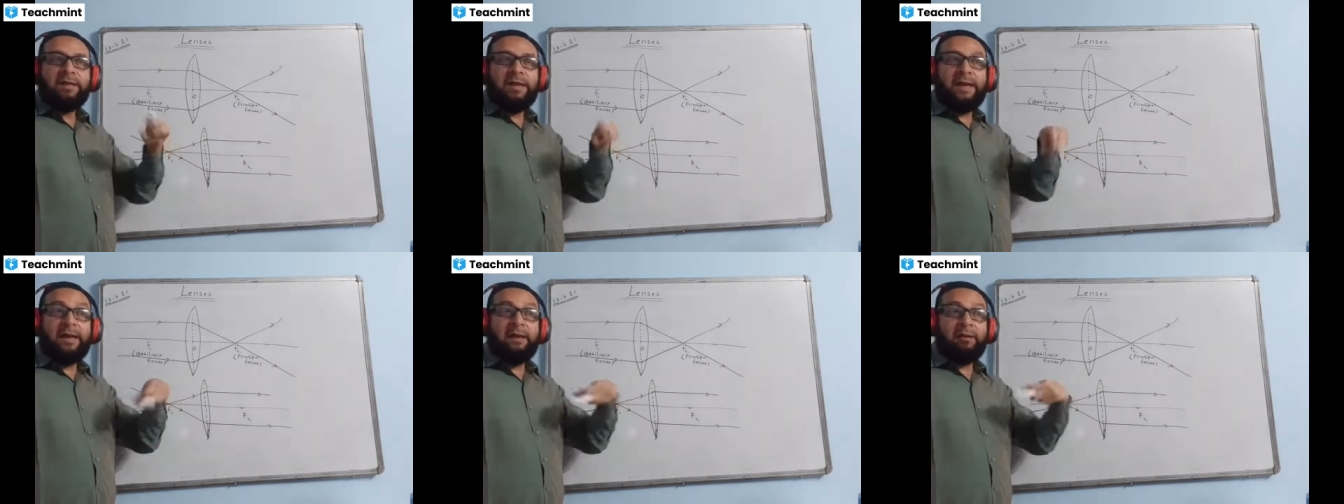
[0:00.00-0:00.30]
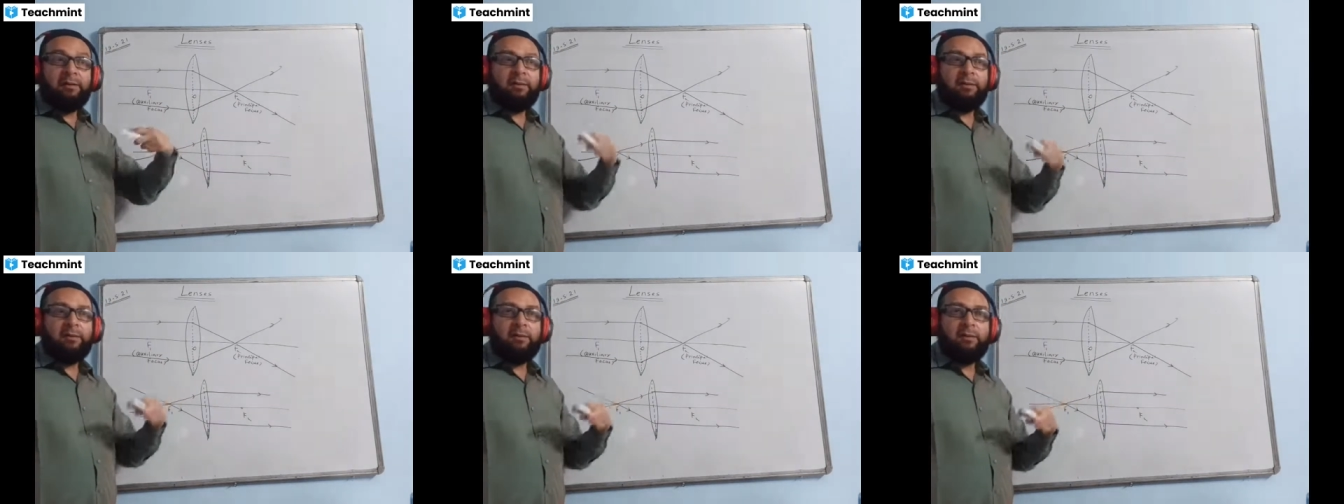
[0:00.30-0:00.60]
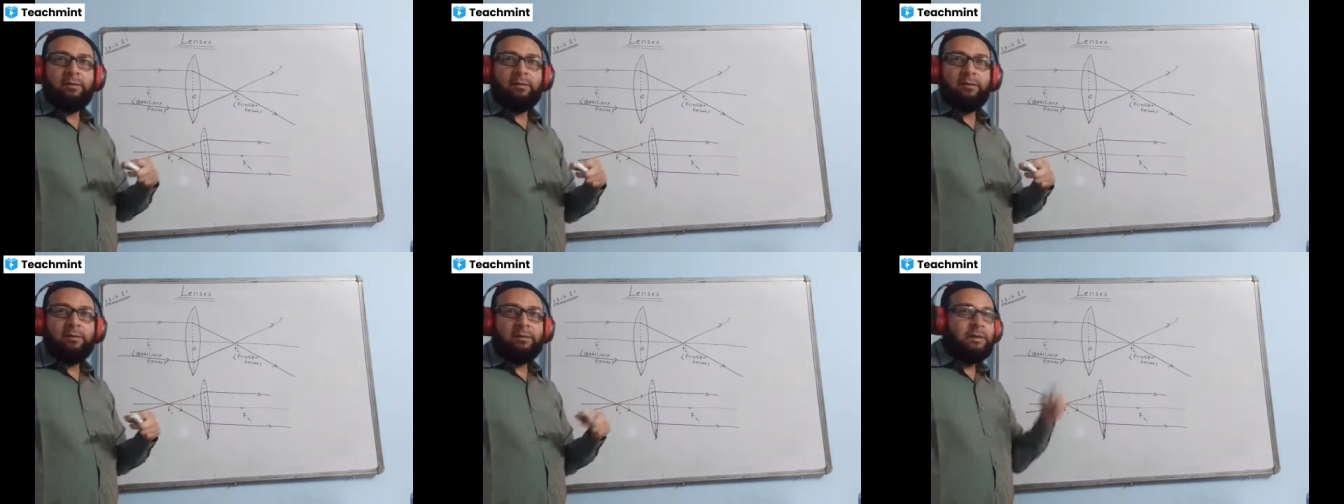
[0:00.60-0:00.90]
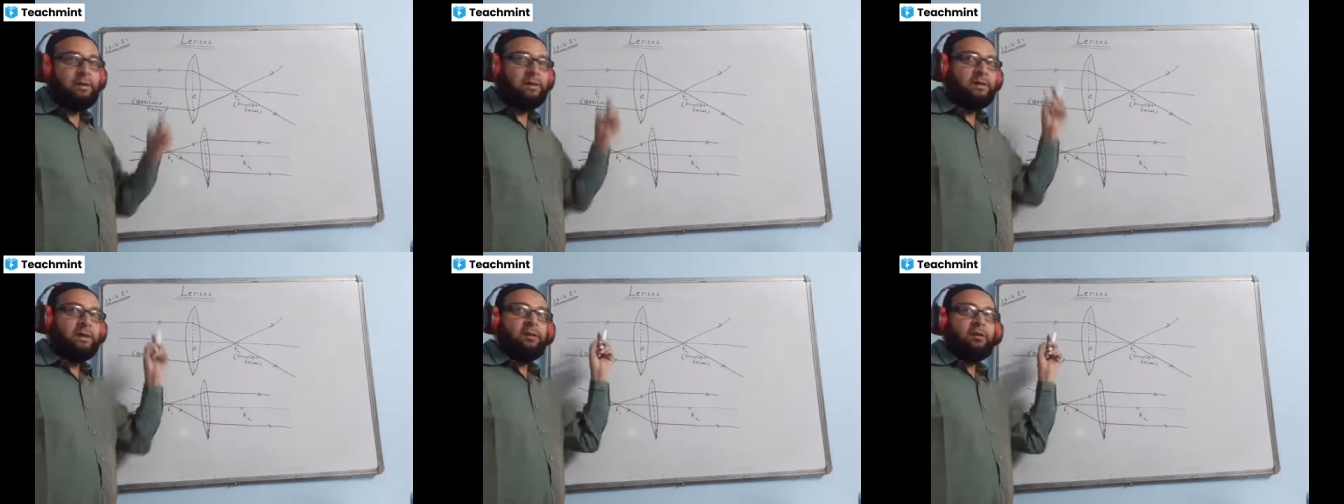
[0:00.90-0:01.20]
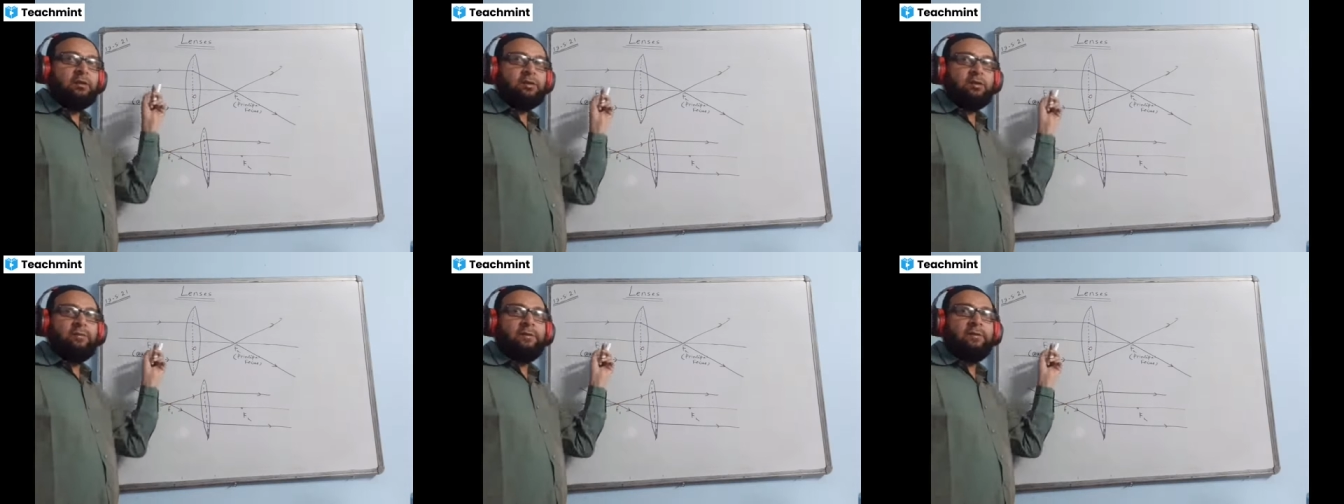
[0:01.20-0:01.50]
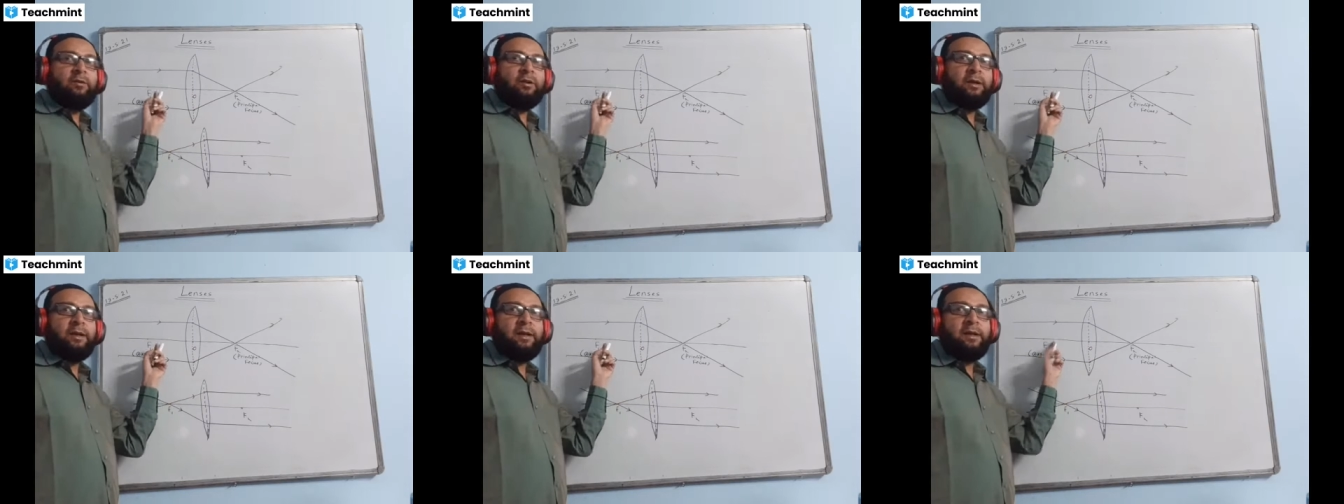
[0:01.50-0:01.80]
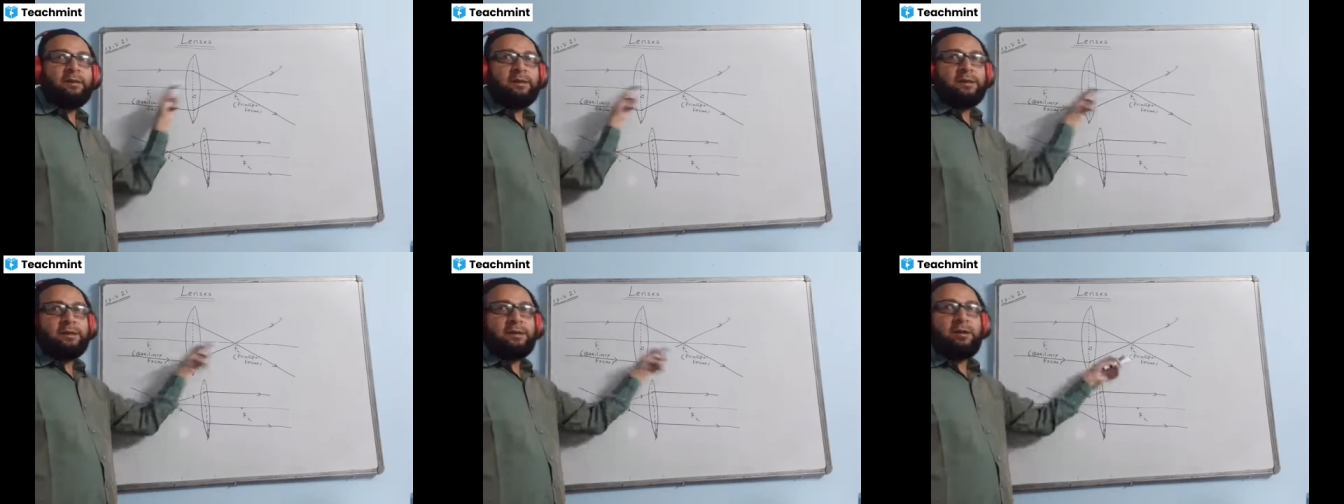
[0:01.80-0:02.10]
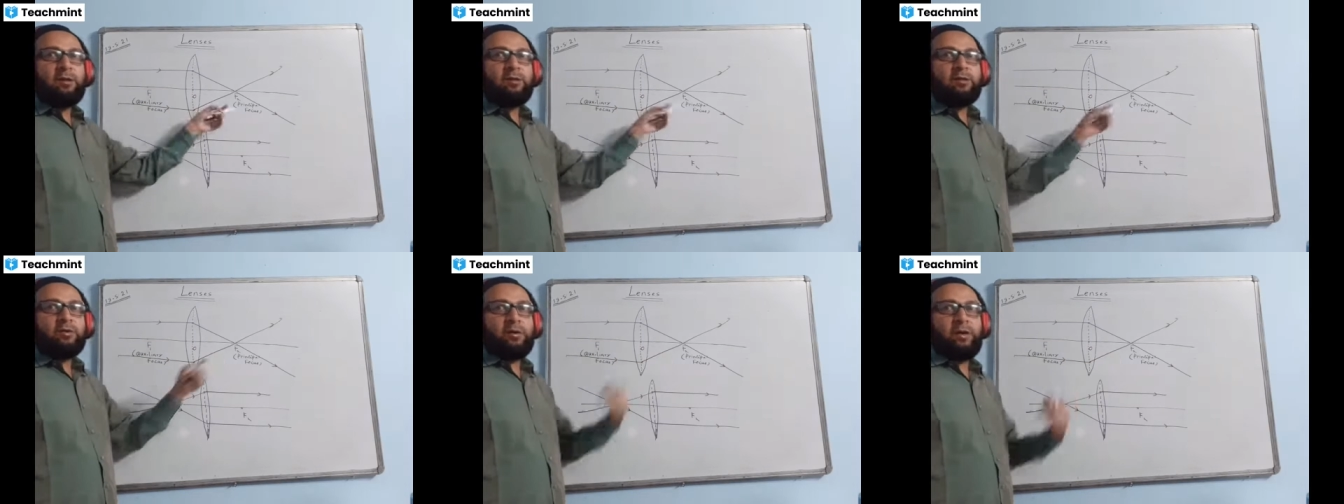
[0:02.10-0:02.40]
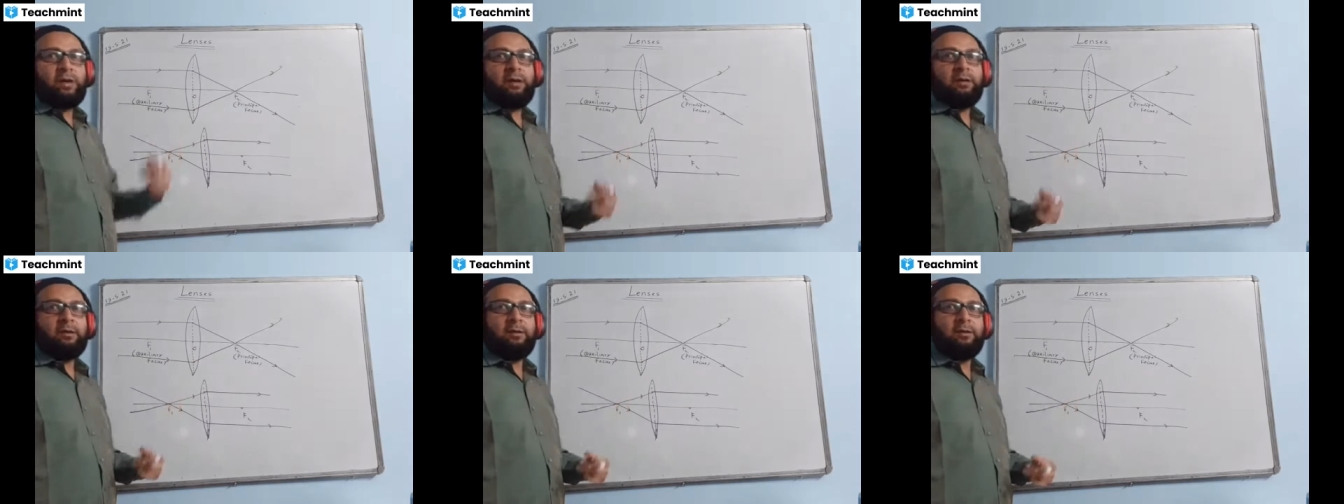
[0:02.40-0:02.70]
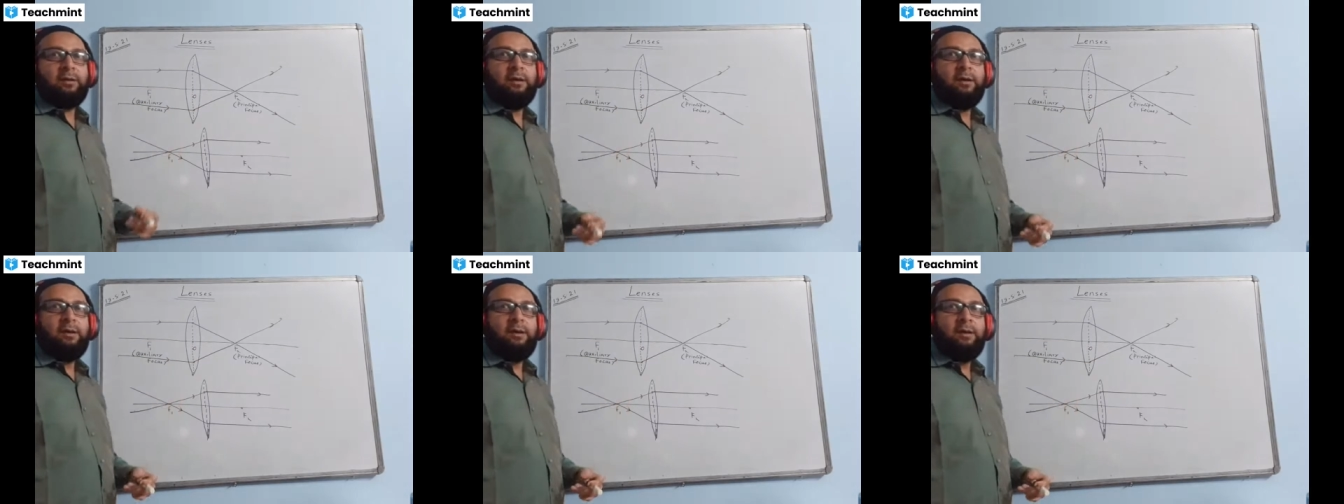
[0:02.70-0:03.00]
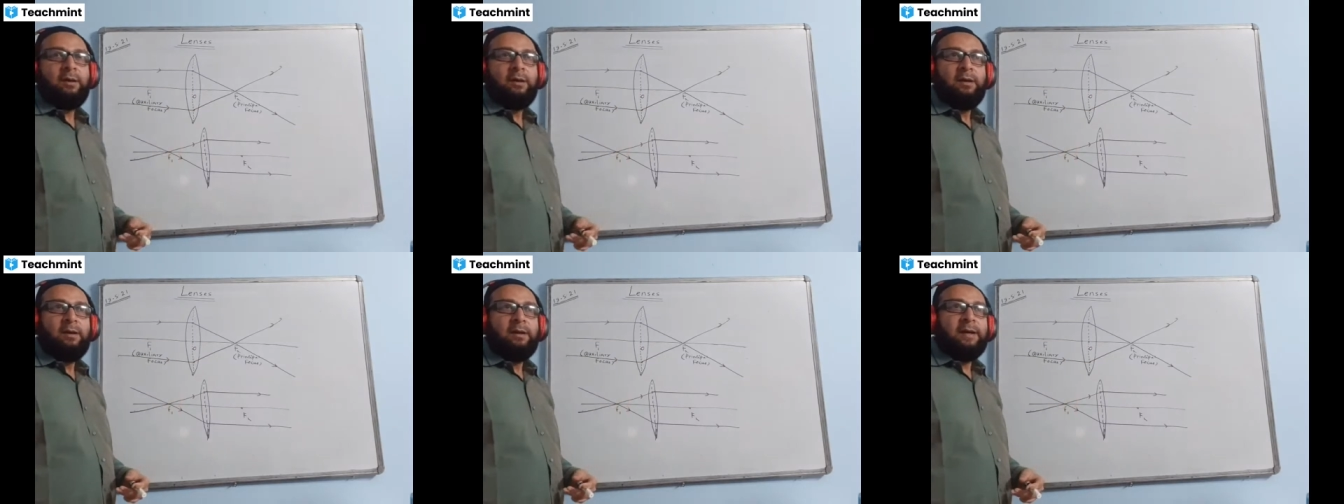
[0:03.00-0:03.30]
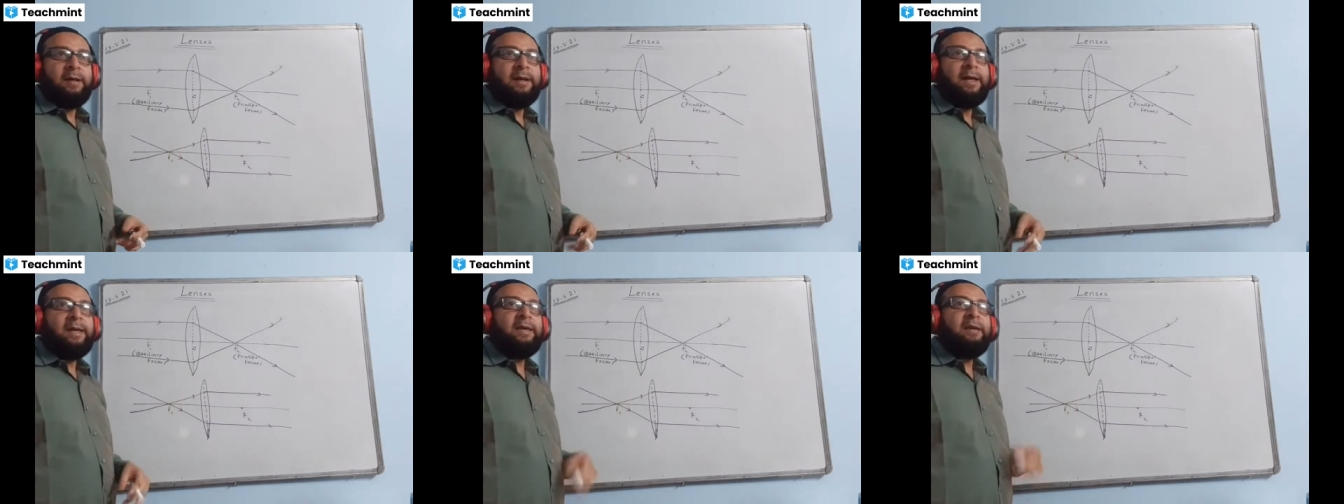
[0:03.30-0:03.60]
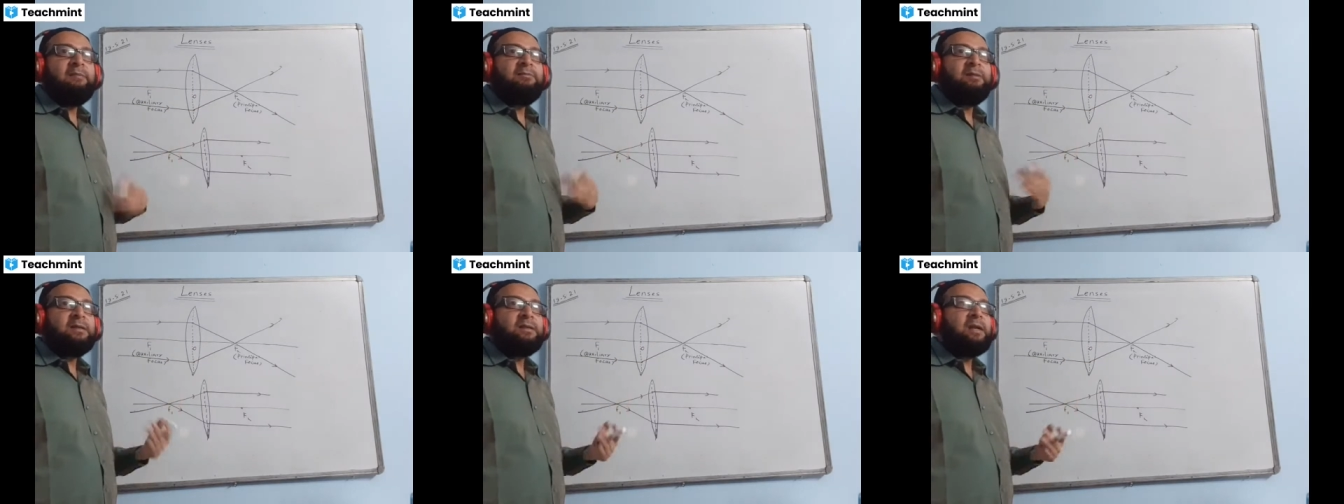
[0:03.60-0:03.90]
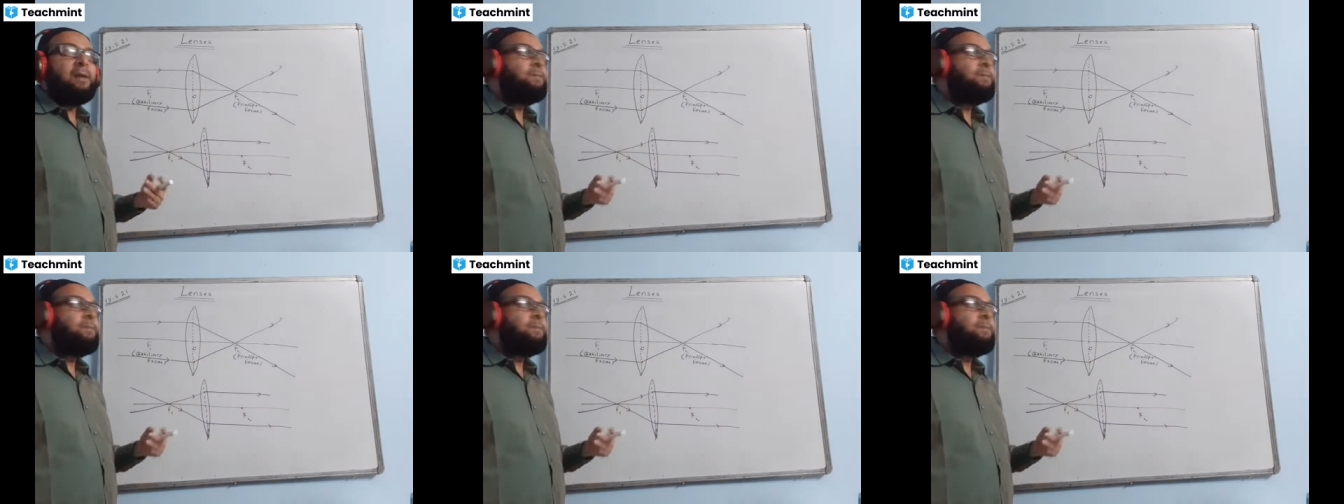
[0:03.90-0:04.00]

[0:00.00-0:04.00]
This side also we got air, this side also air. And I gave the example in,